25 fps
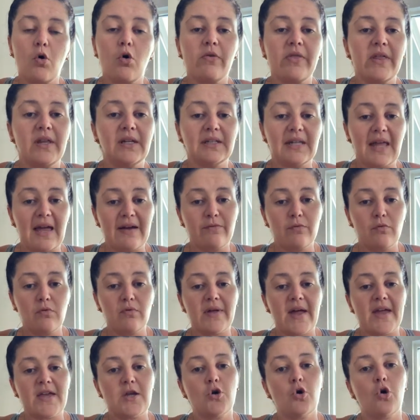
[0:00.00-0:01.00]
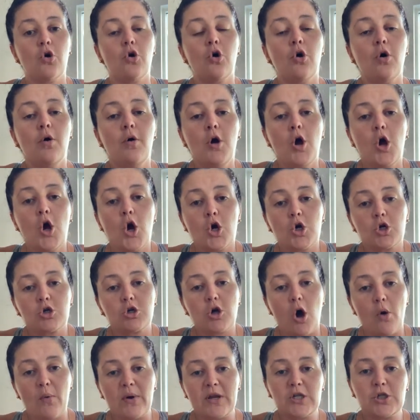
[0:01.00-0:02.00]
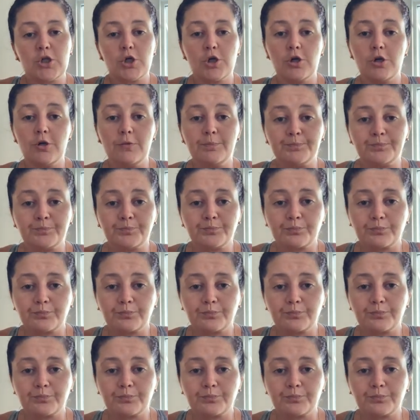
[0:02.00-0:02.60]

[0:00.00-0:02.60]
or the level that you're going to,